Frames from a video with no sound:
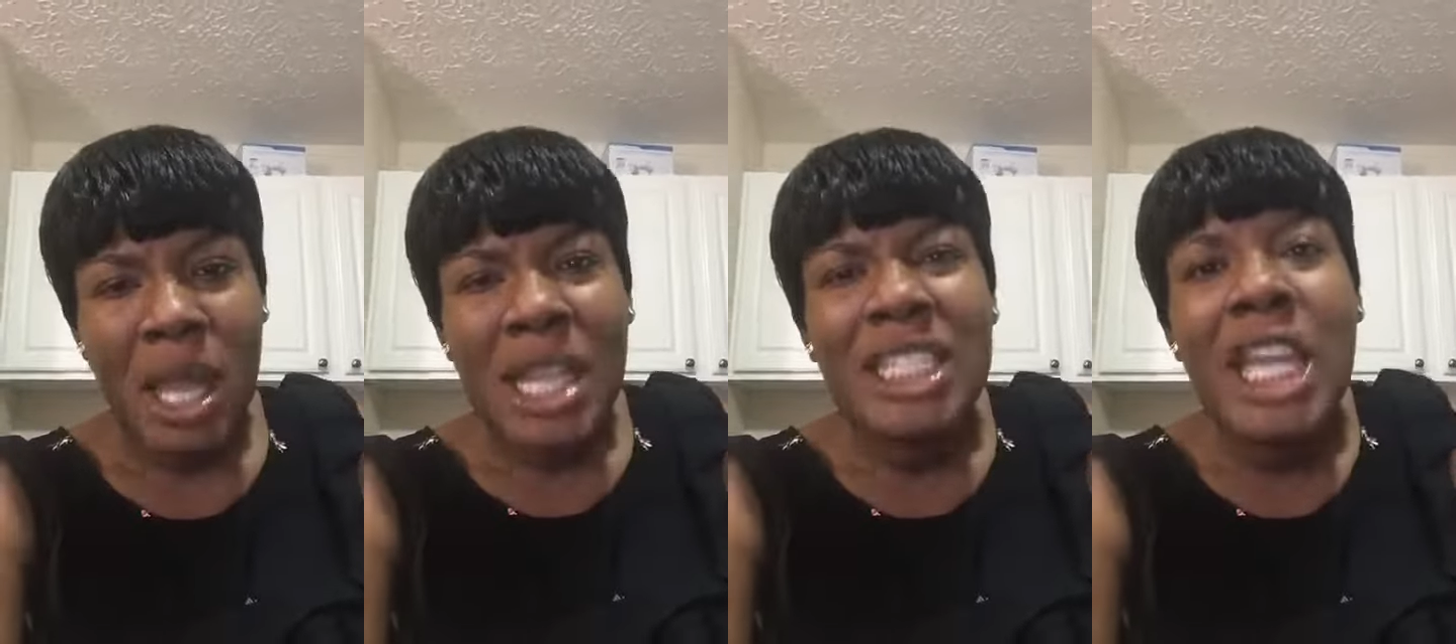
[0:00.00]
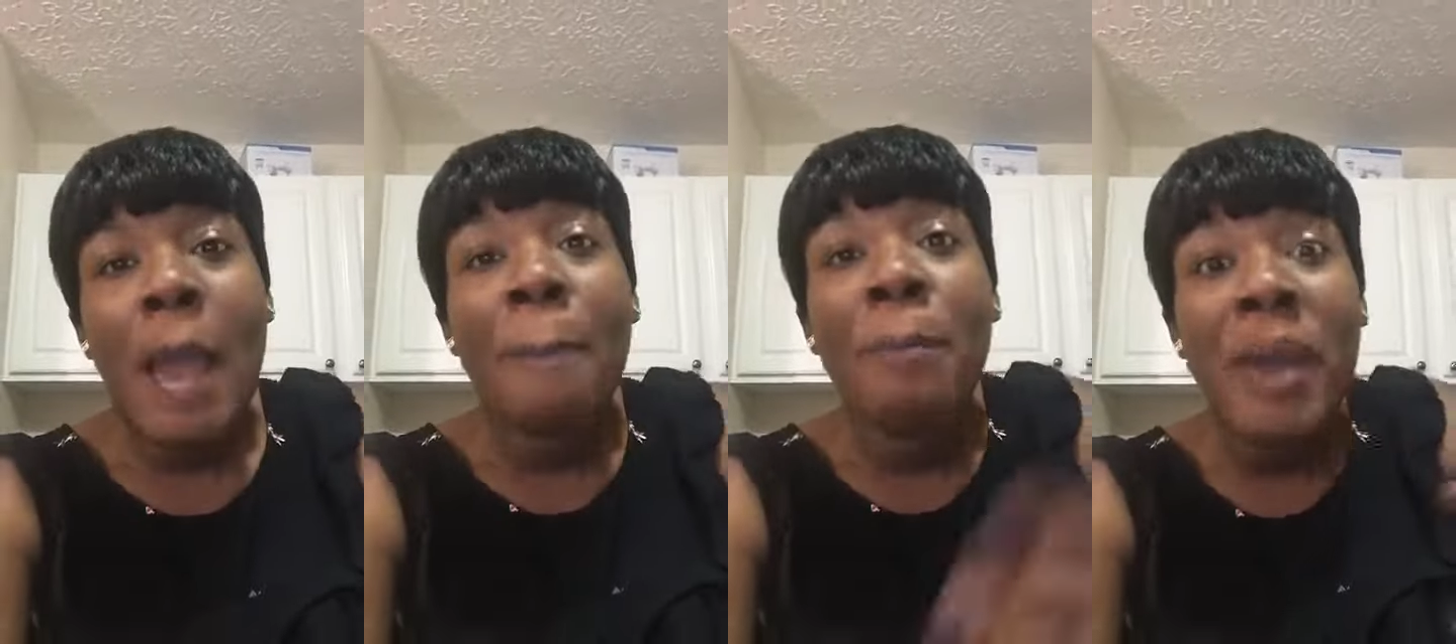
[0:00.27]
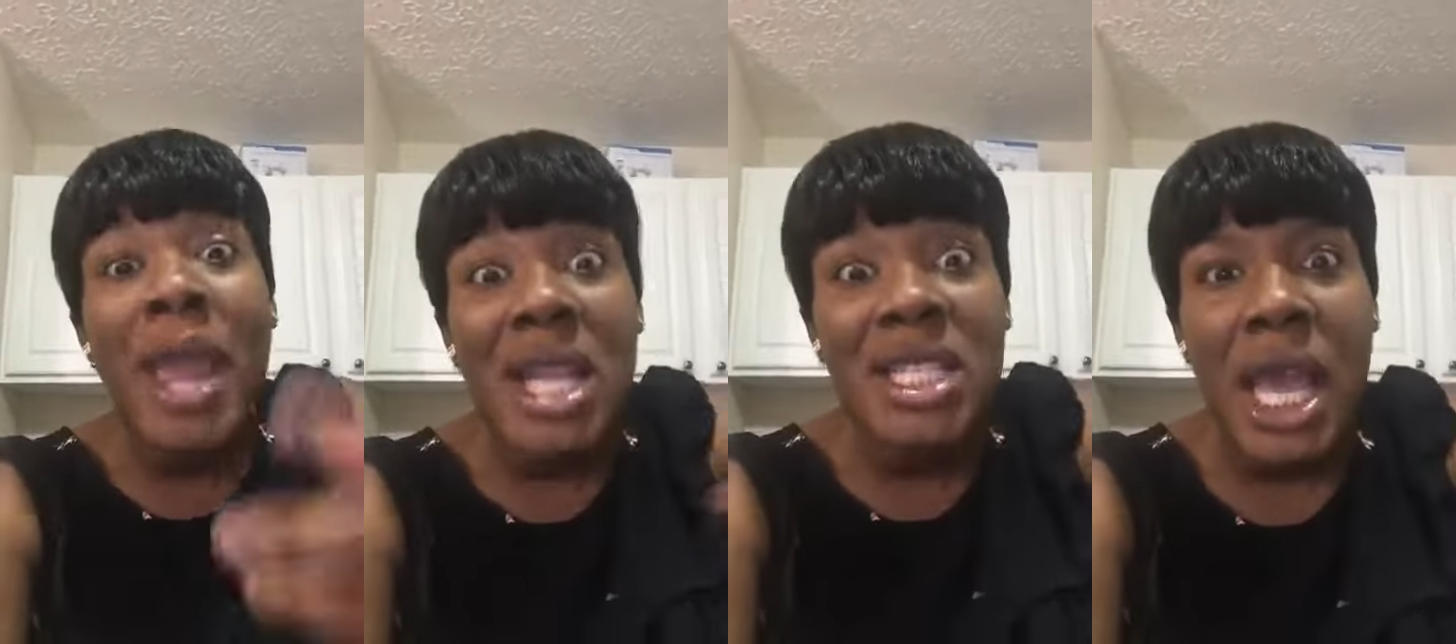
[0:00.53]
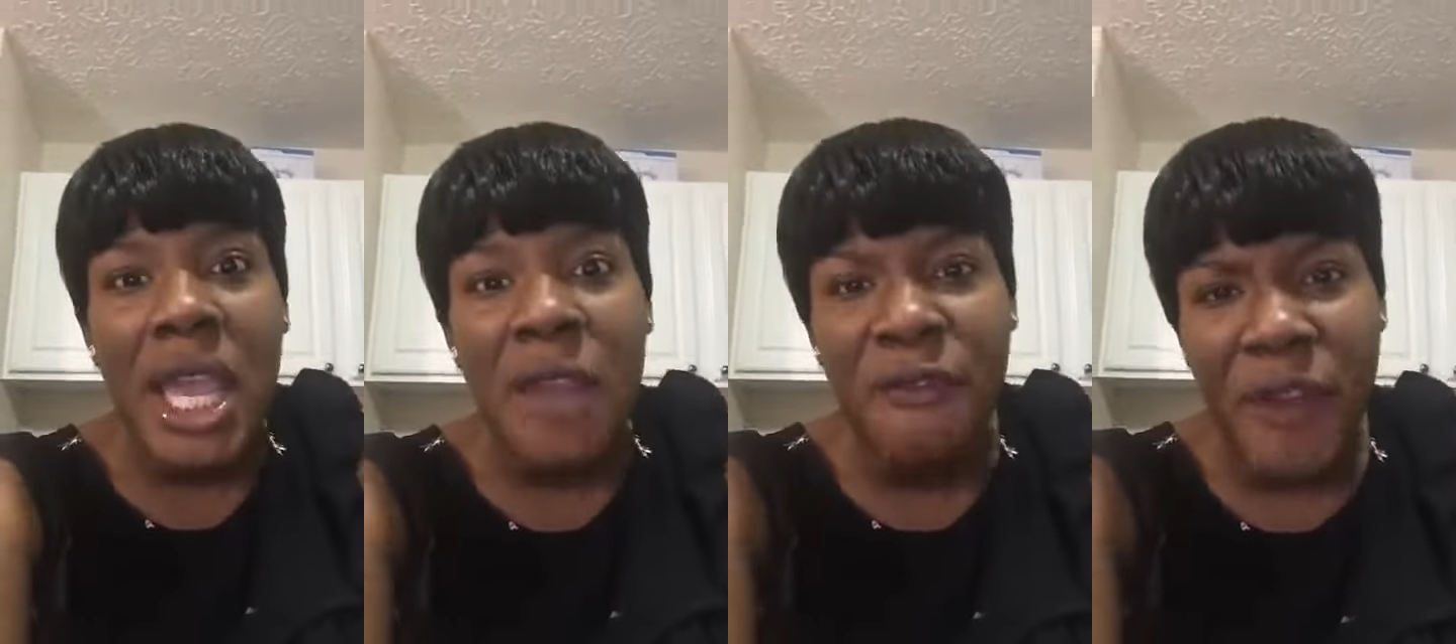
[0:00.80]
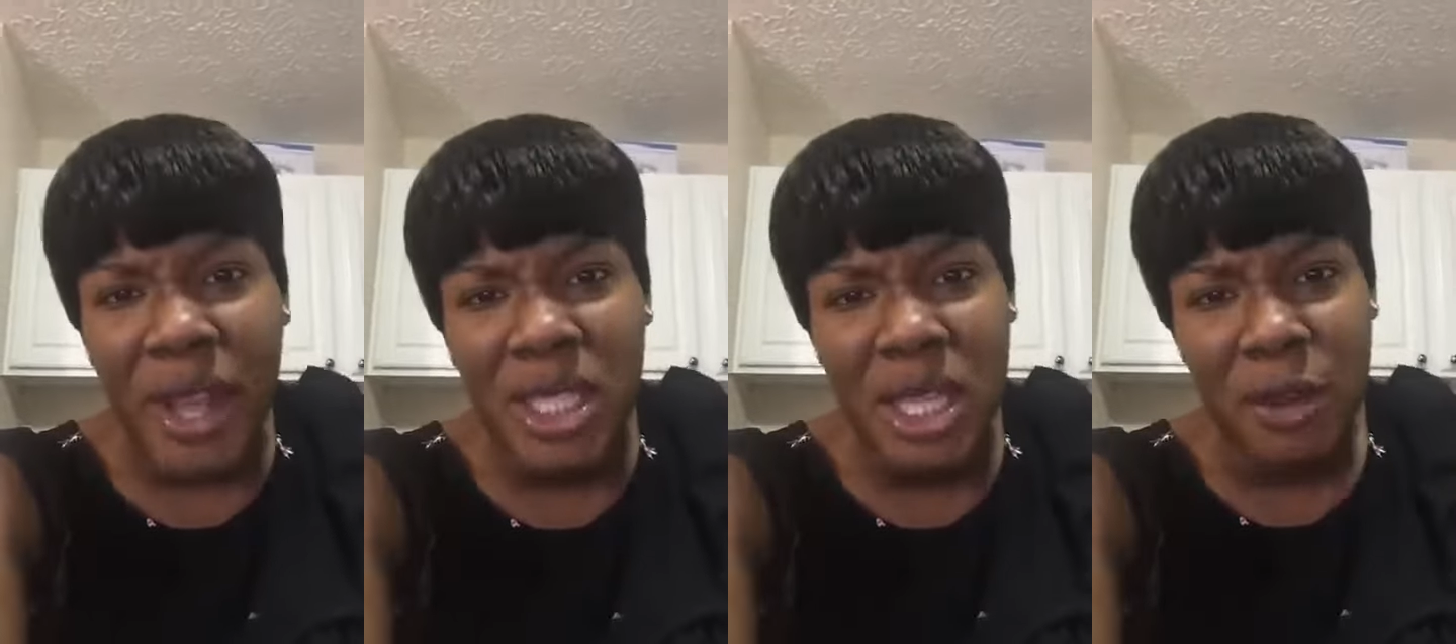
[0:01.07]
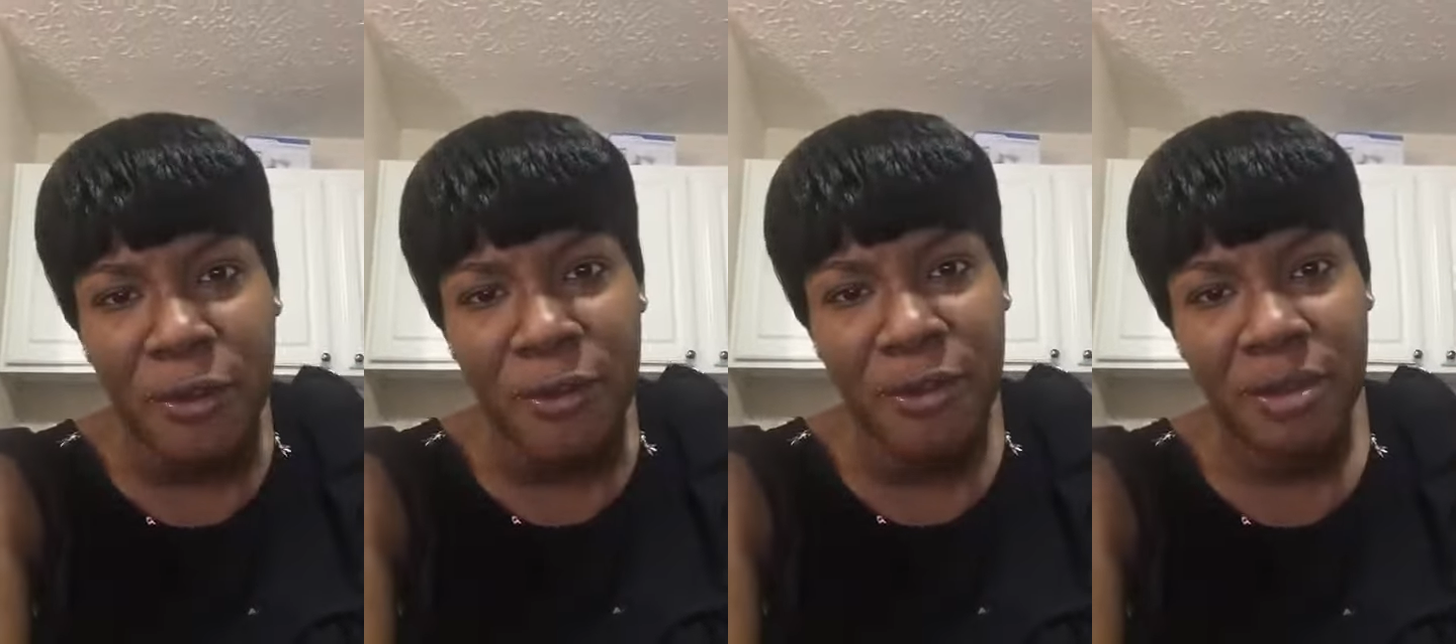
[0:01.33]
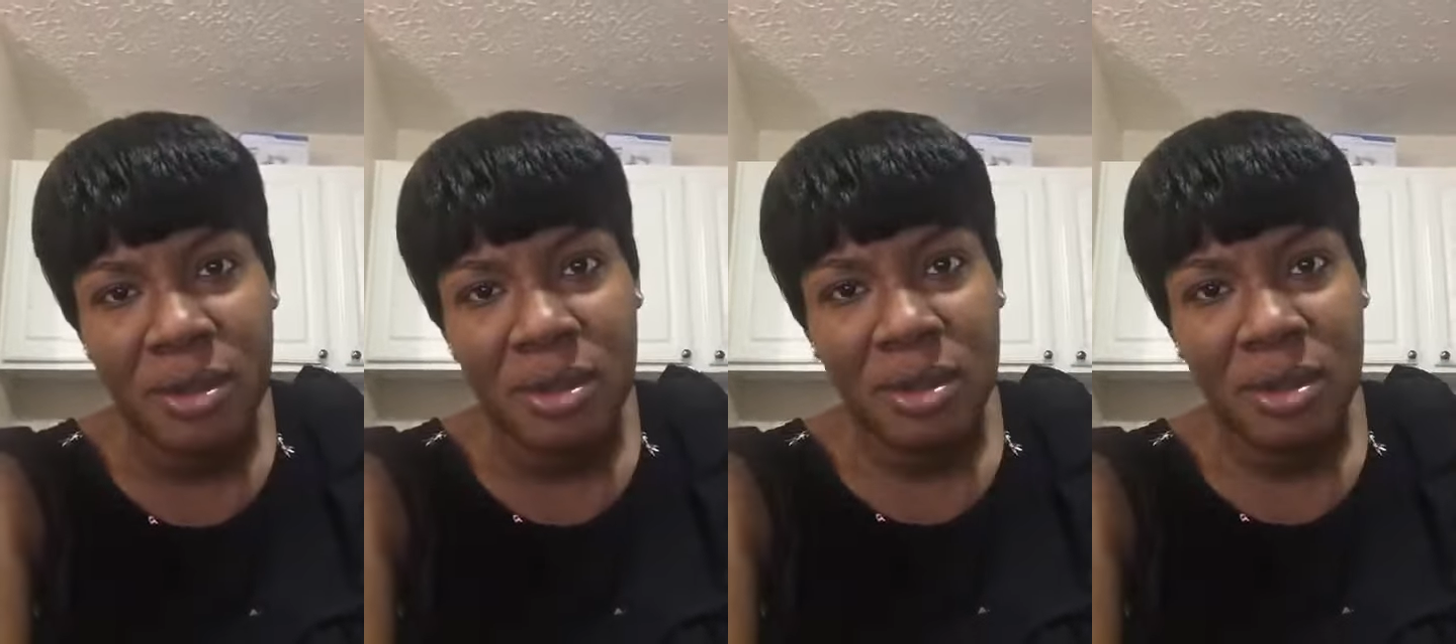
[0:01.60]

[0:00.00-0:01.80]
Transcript: their prayers are effective.